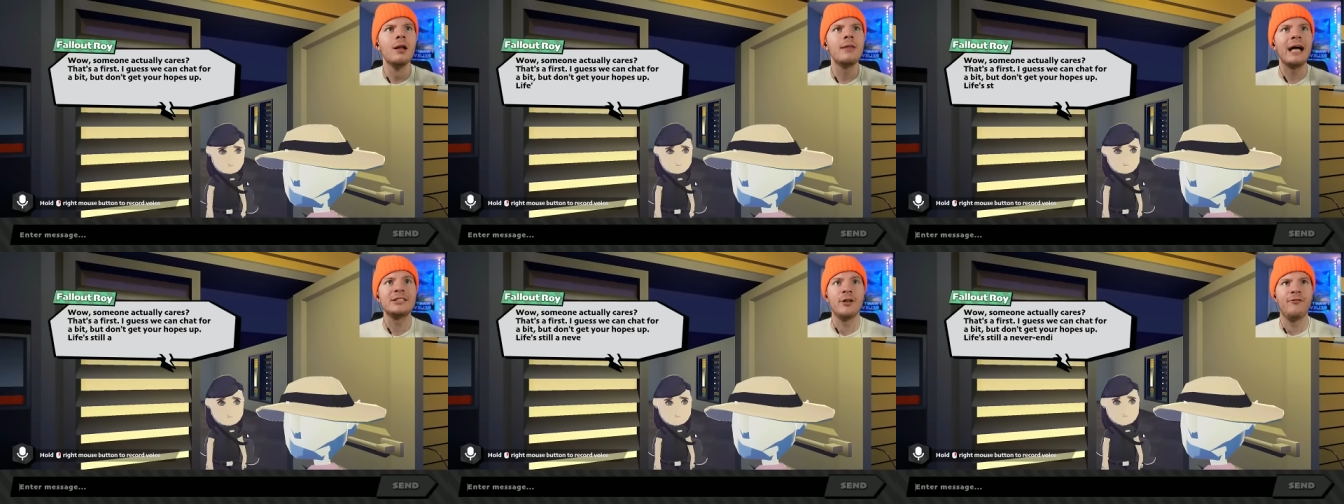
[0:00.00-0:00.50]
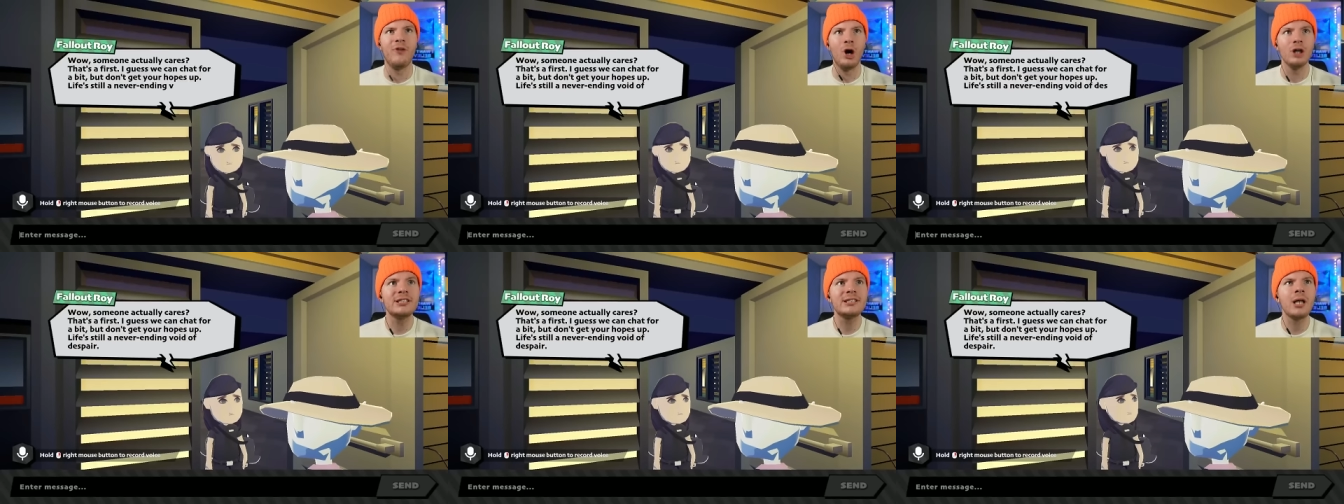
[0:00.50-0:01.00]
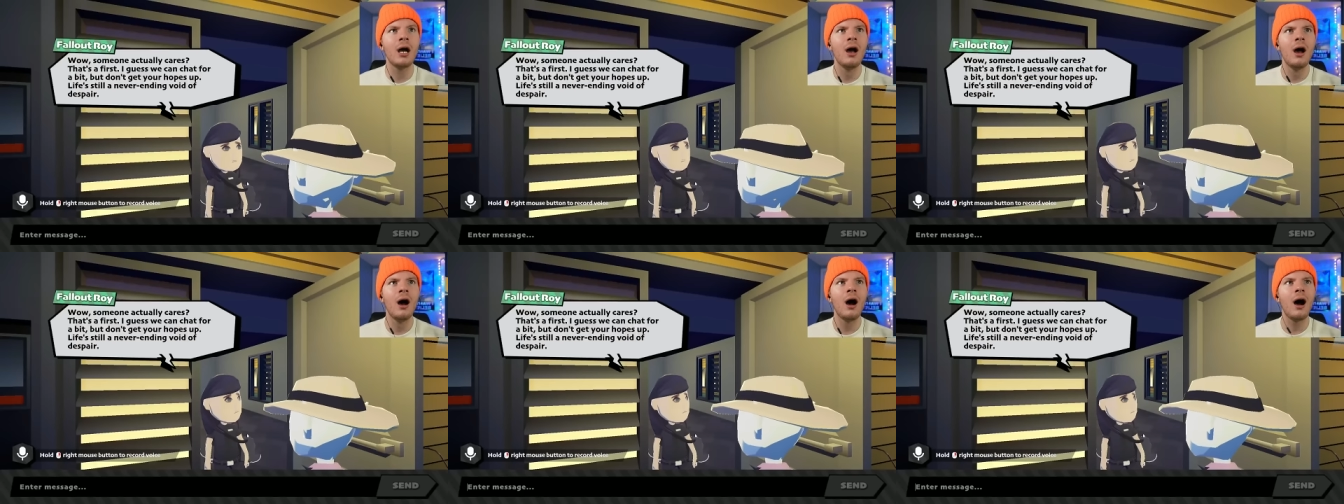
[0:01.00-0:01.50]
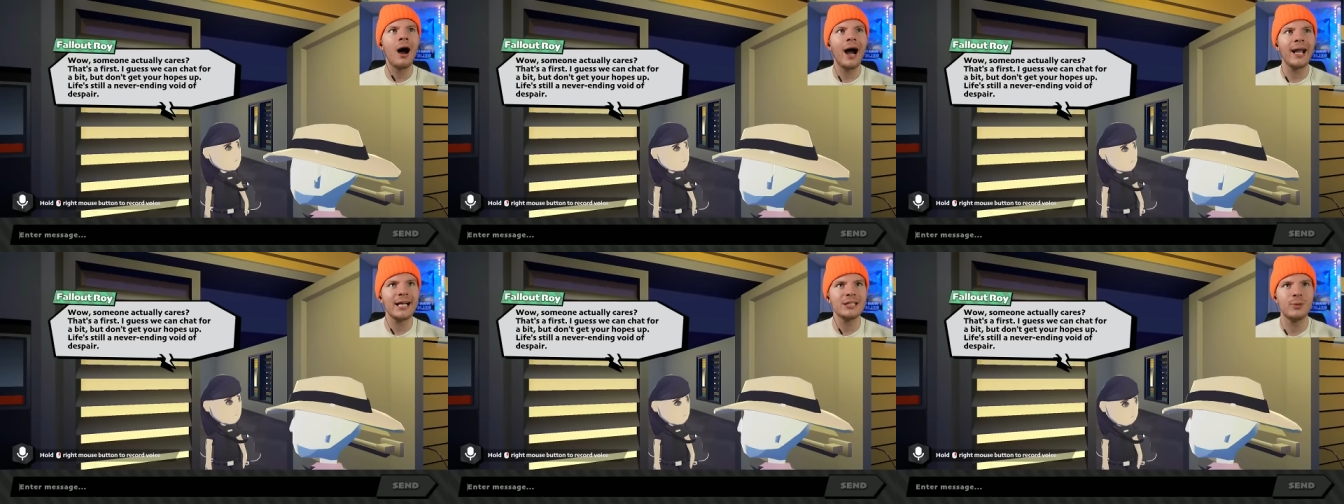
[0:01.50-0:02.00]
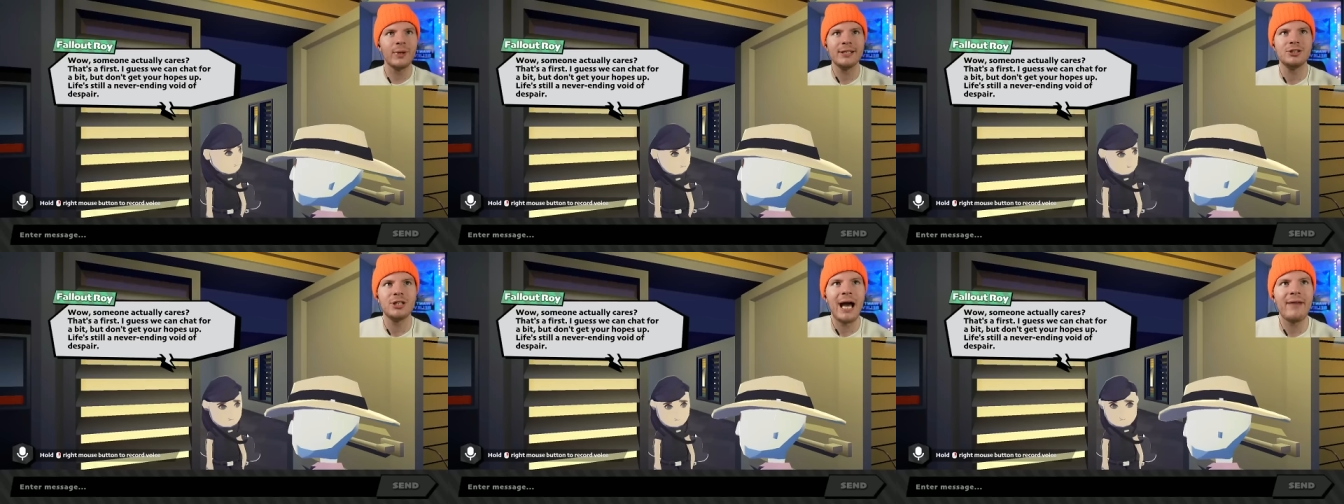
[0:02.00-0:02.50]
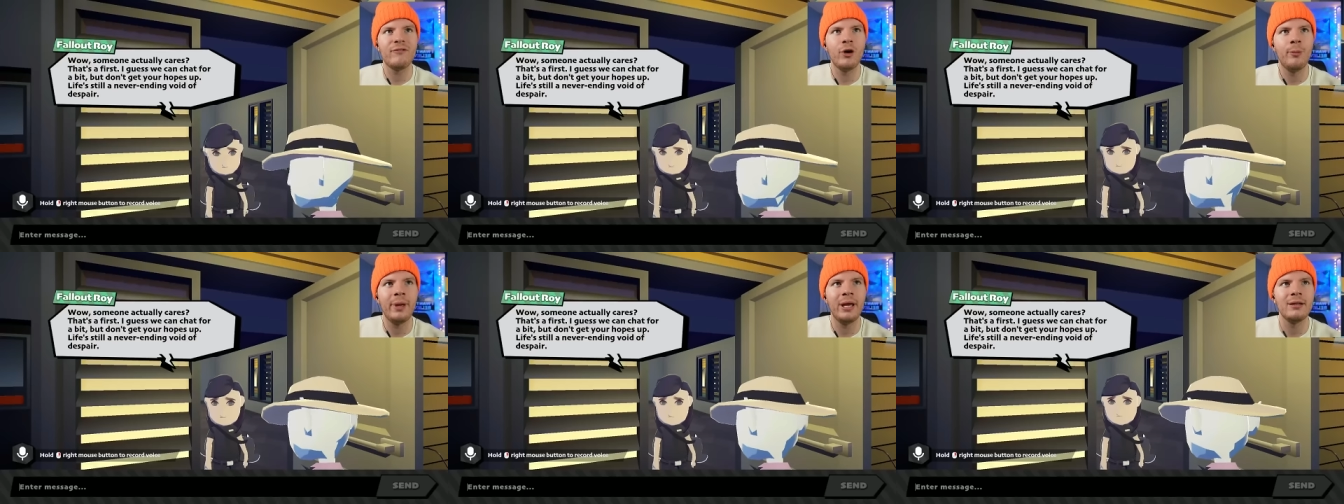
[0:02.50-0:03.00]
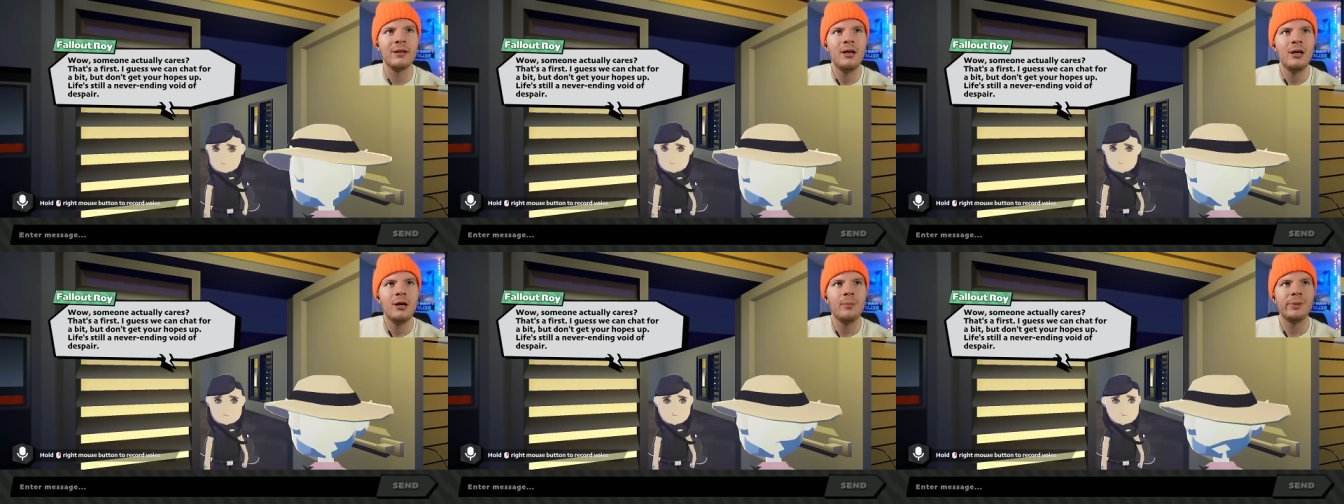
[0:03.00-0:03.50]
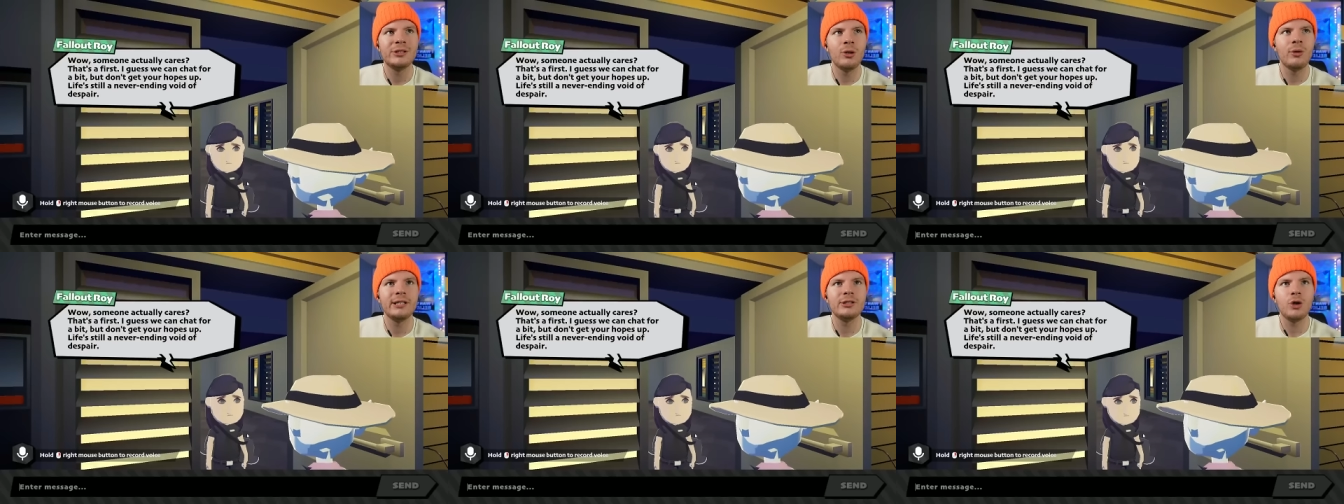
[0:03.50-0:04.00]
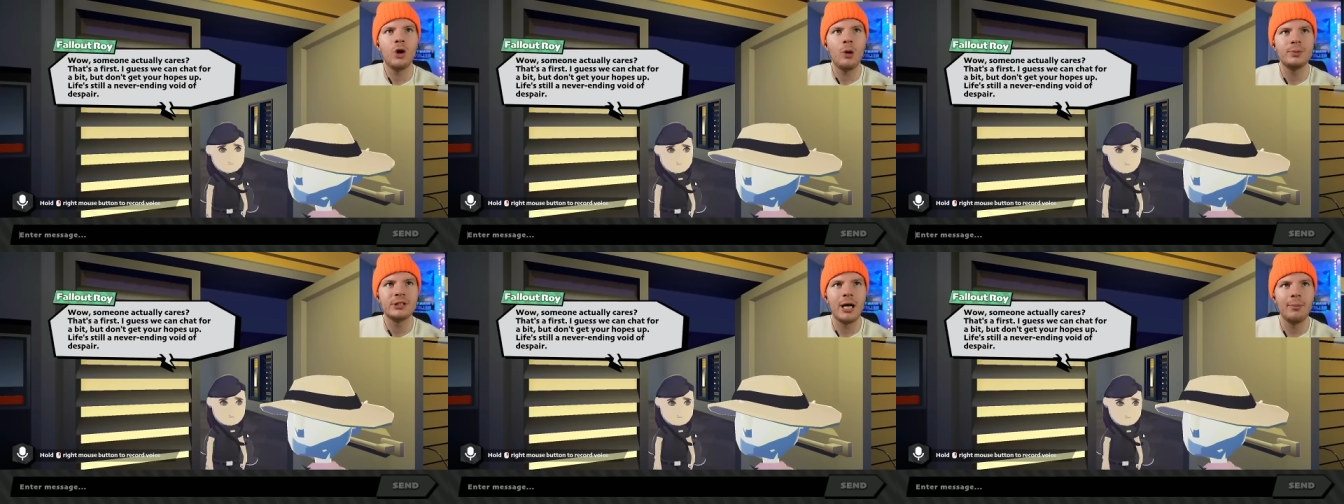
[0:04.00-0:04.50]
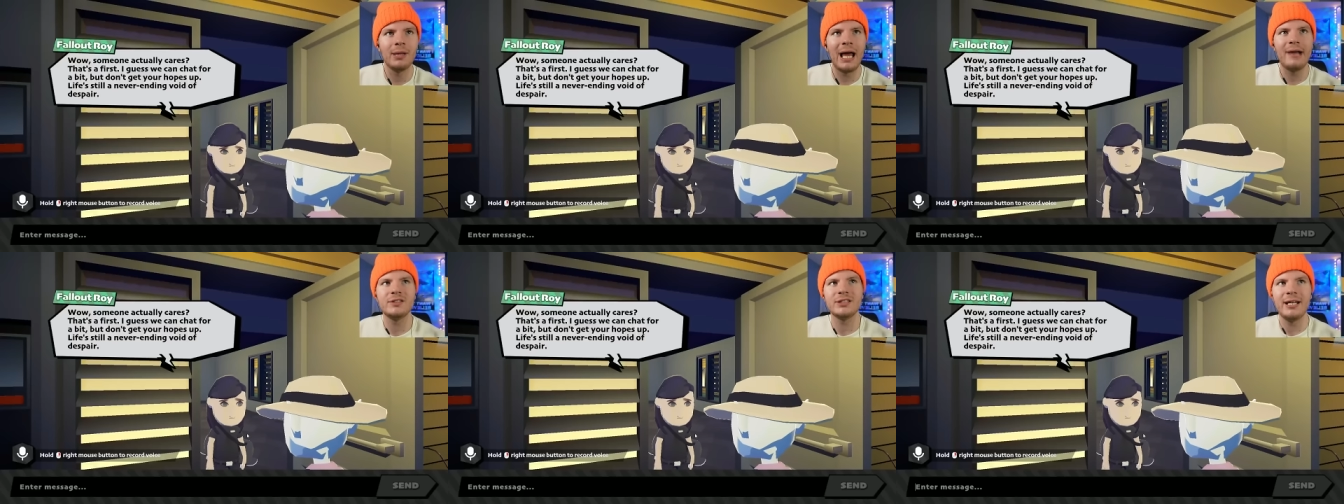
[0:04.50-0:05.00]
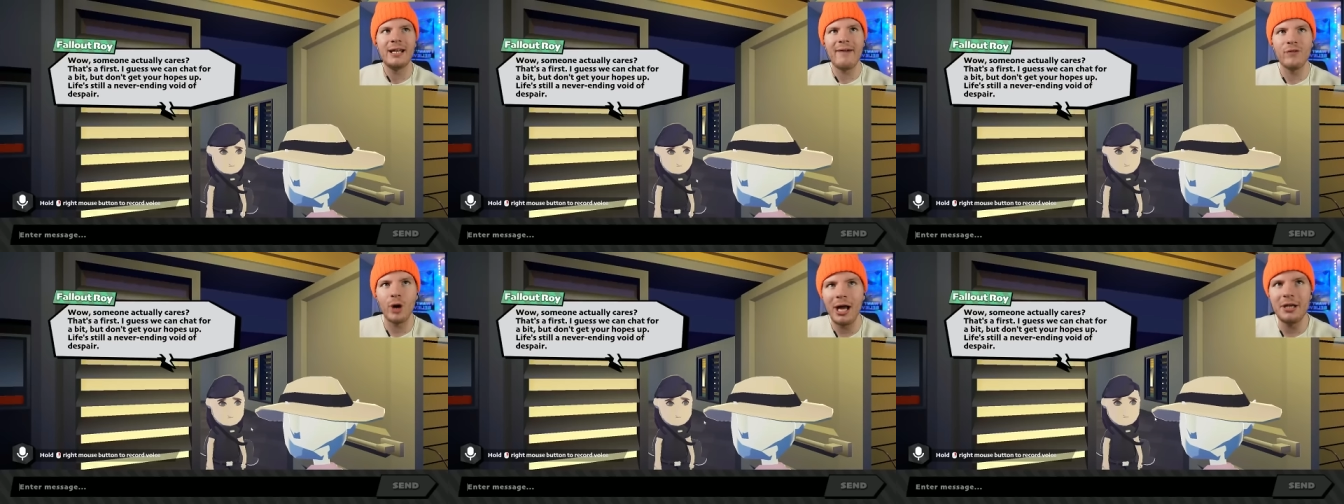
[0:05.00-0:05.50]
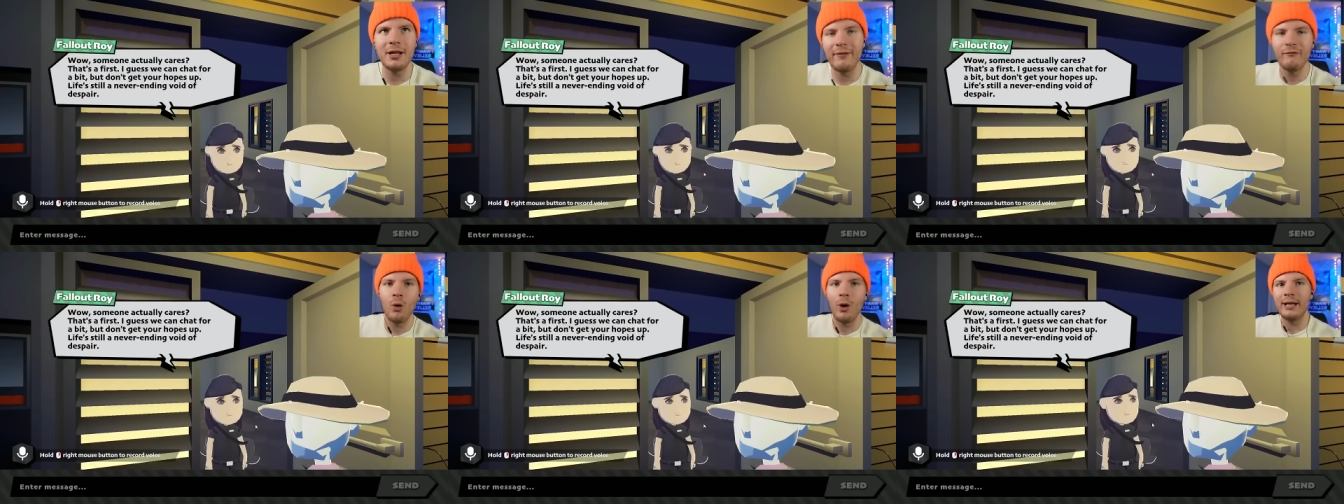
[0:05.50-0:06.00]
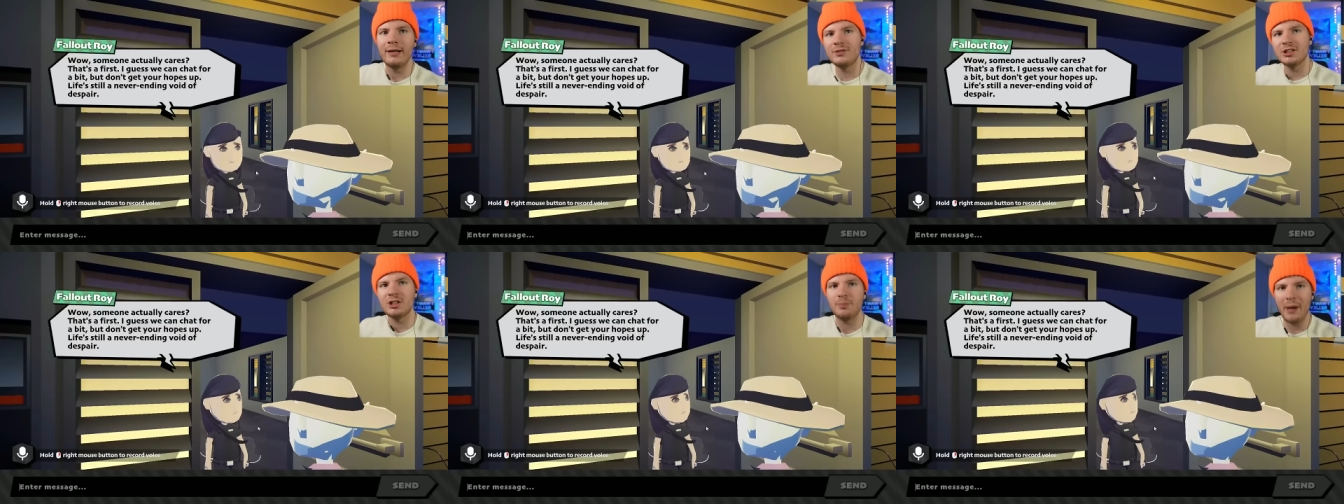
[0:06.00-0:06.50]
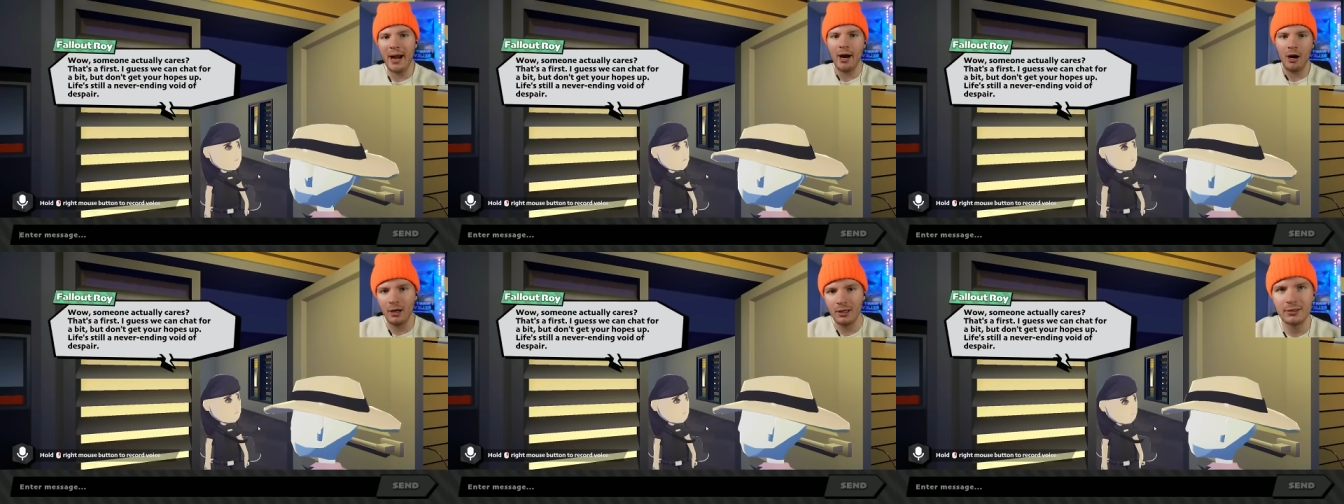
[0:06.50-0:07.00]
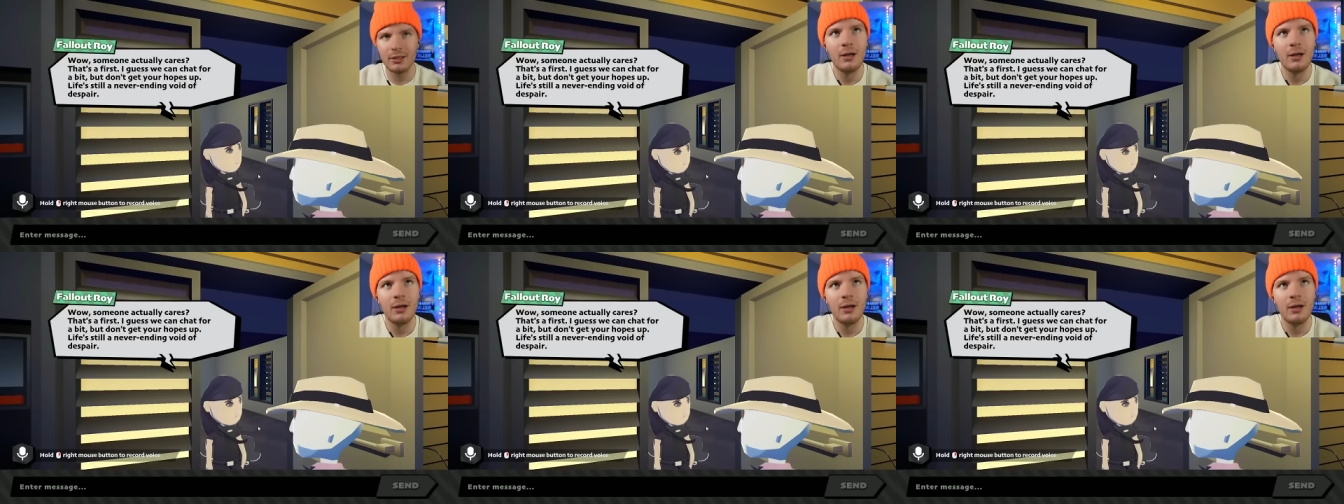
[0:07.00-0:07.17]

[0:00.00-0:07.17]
That's a first! I guess we can chat for a bit, but don't get your hopes up. Life's a never-ending void of despair.